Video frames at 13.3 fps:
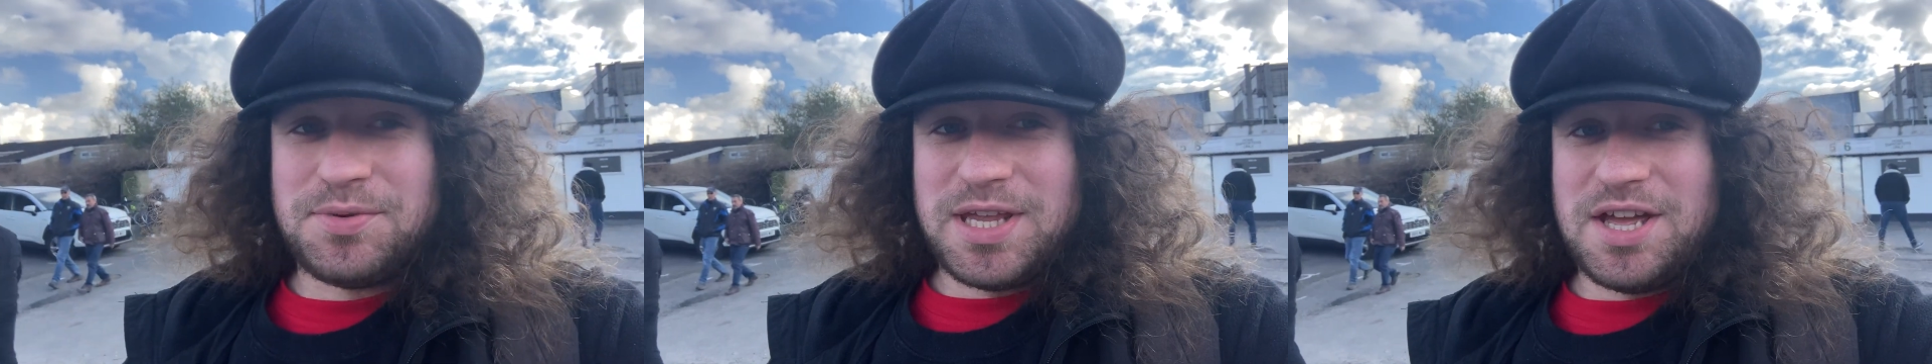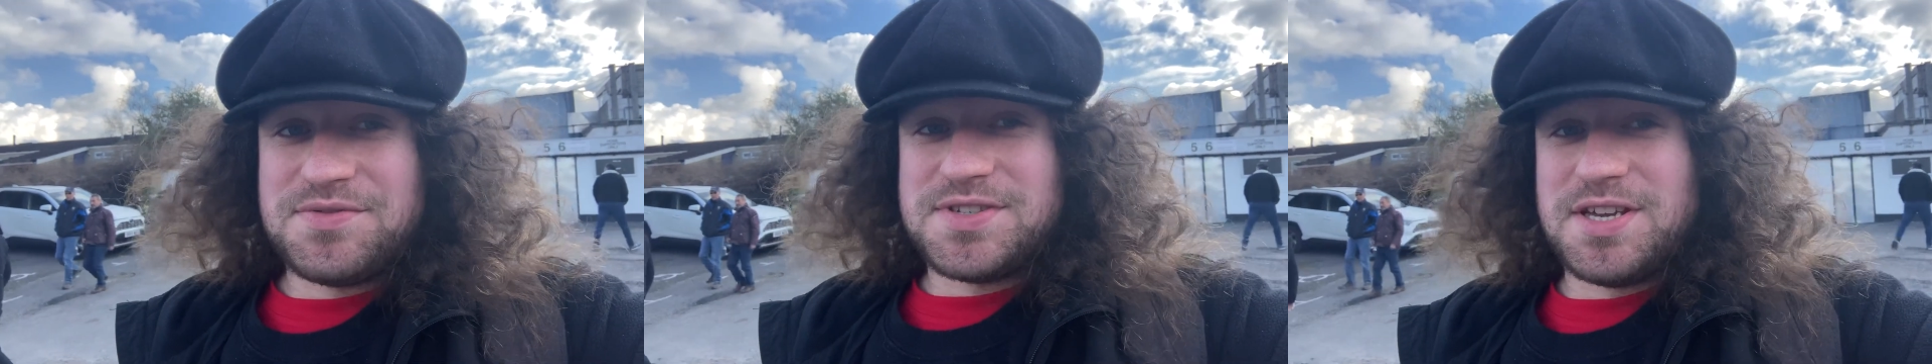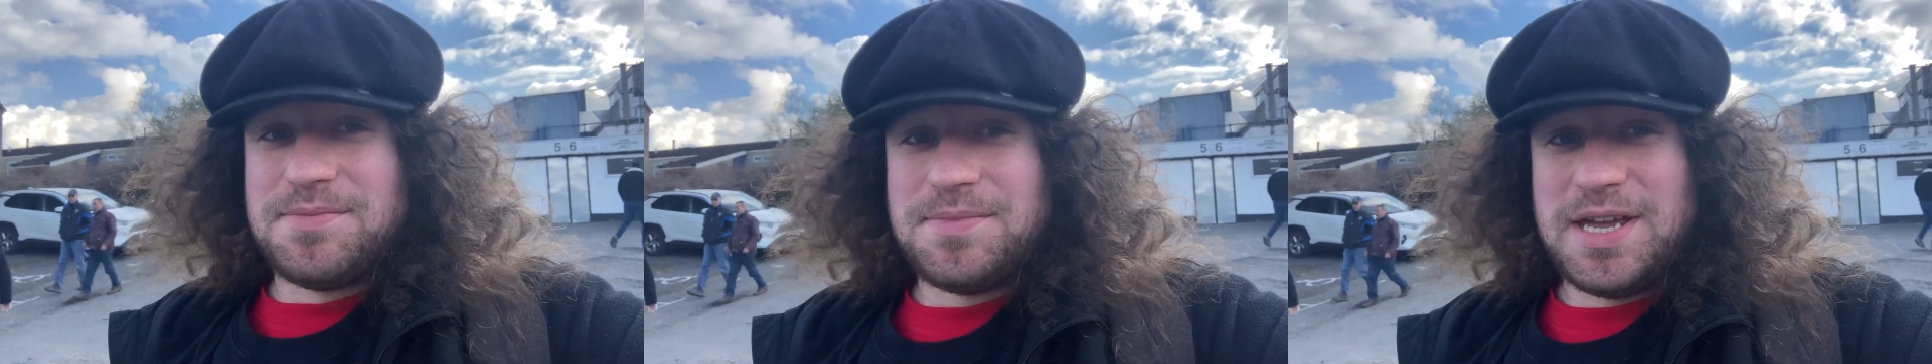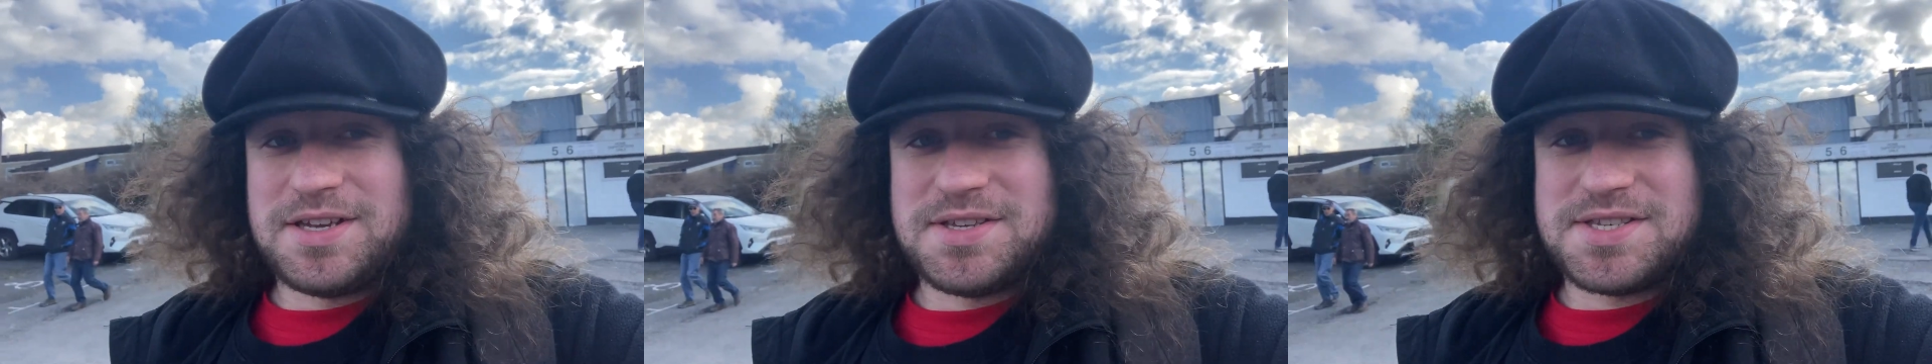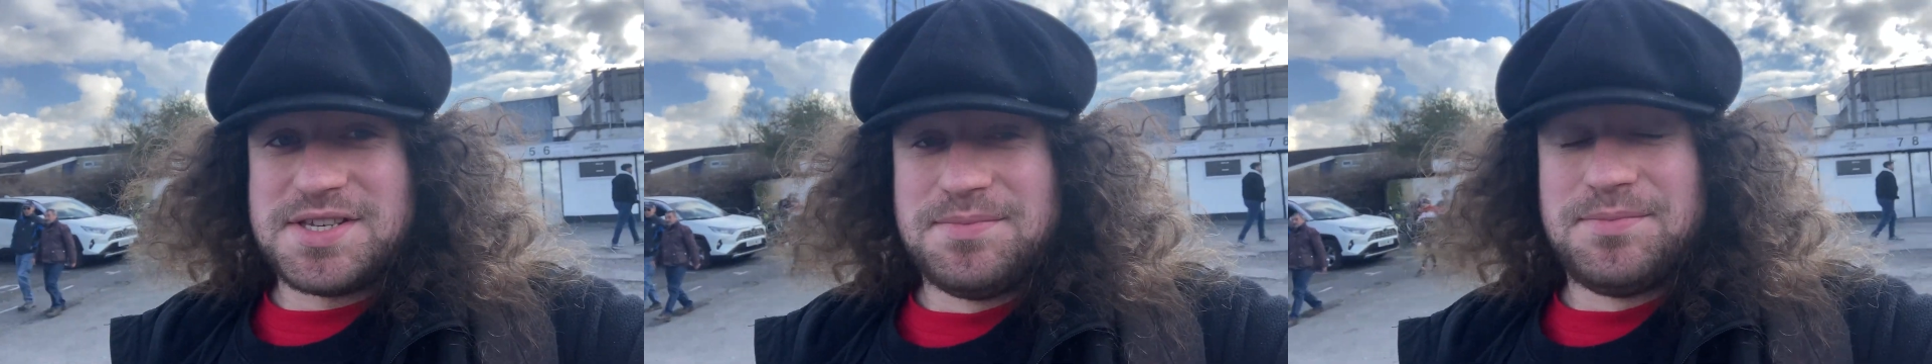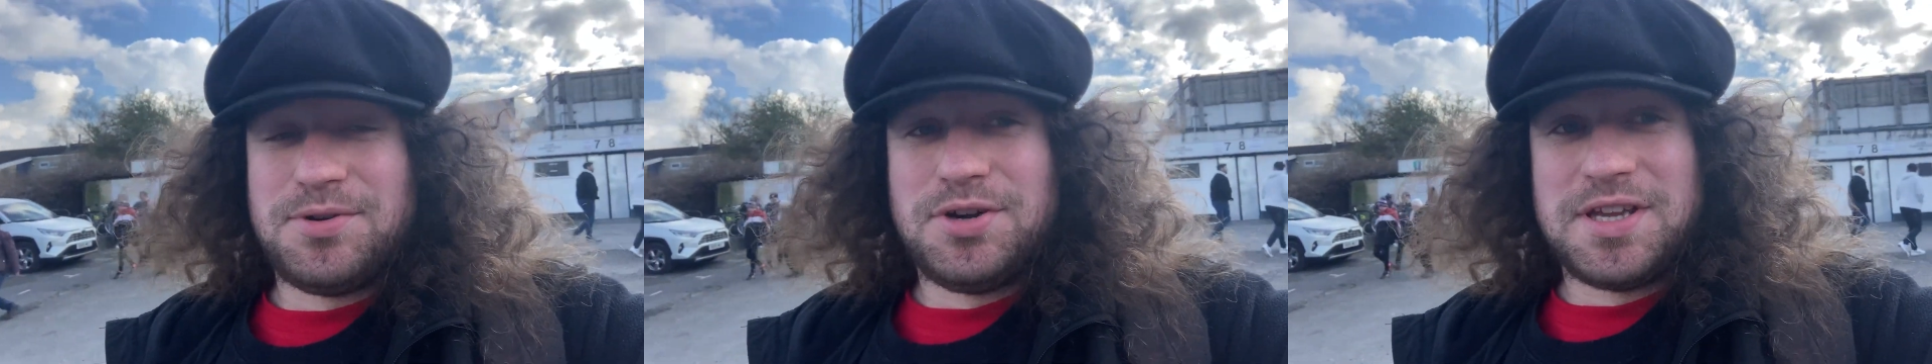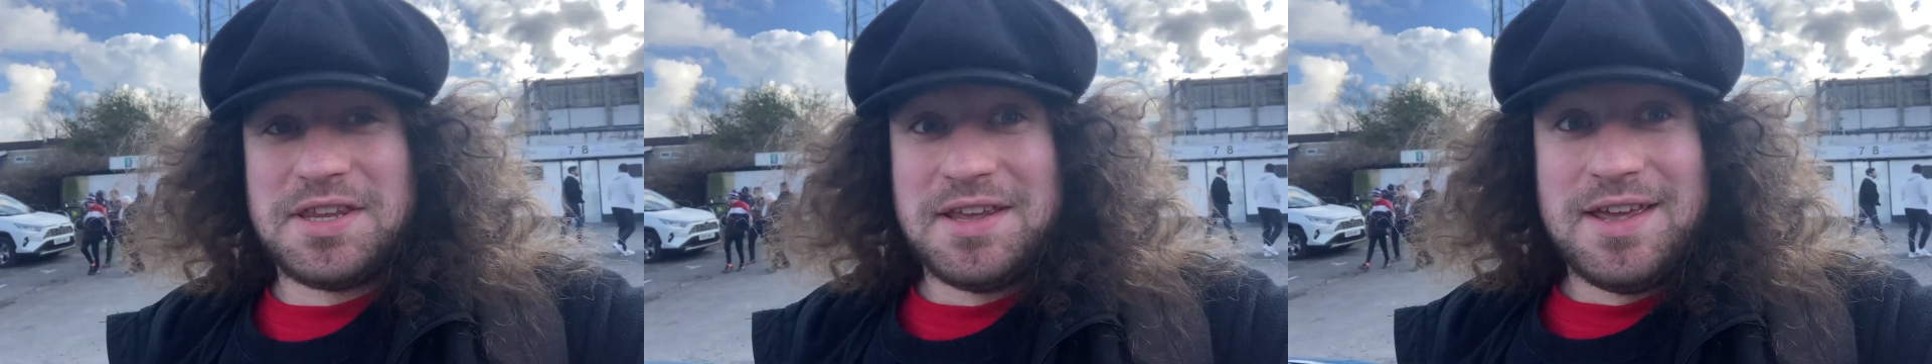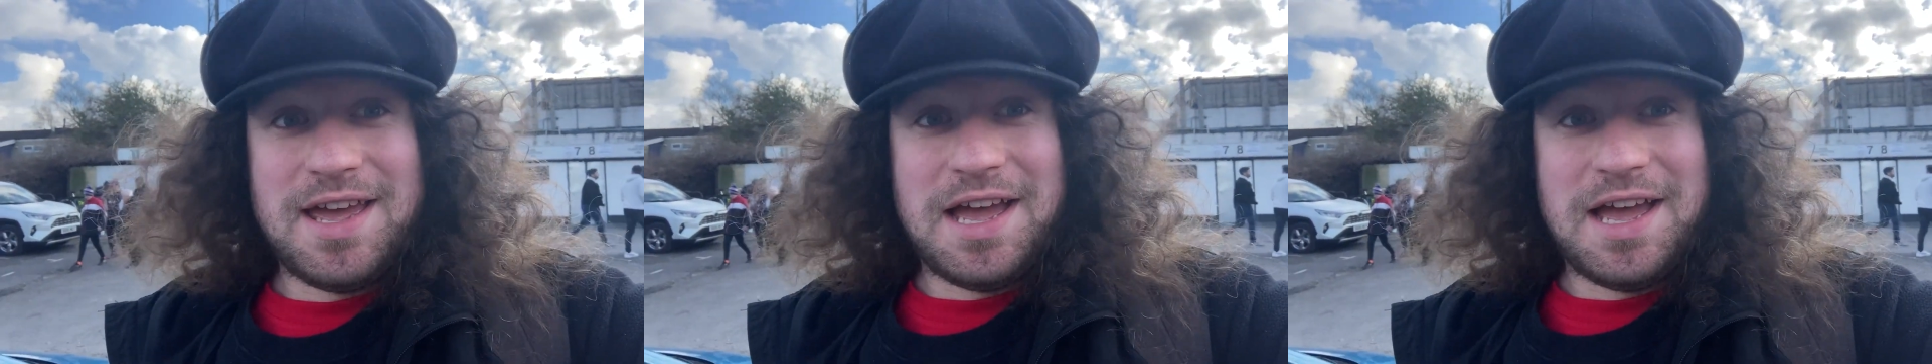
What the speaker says: we have to come back at some point.